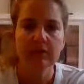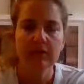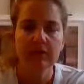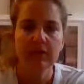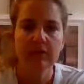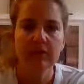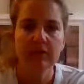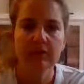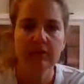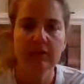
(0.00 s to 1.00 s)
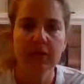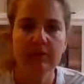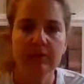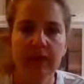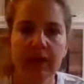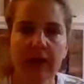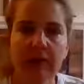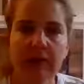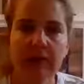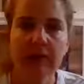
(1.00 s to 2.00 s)
Starting to come
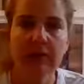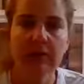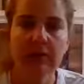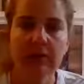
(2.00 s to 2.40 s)
down.